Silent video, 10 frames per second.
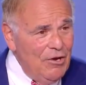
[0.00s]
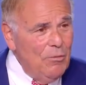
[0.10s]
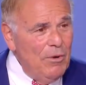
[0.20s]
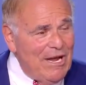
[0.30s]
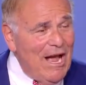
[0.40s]

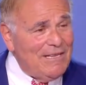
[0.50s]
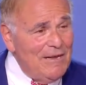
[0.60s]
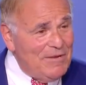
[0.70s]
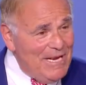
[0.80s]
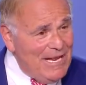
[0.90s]
we got
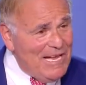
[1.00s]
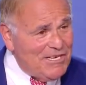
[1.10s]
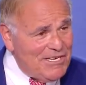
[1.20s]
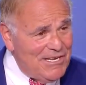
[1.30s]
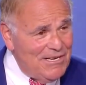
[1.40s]
them
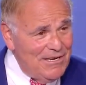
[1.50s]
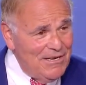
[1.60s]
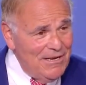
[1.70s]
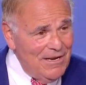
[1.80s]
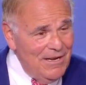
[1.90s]
delisted.
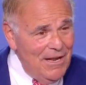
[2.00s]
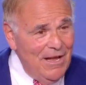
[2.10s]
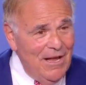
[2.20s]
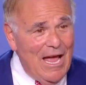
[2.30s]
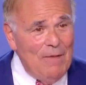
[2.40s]

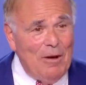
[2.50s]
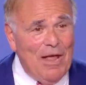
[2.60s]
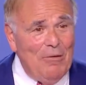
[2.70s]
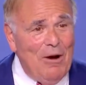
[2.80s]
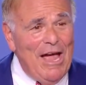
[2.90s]
And by
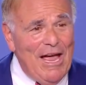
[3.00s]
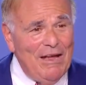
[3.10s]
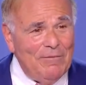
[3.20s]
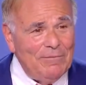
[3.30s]
the way,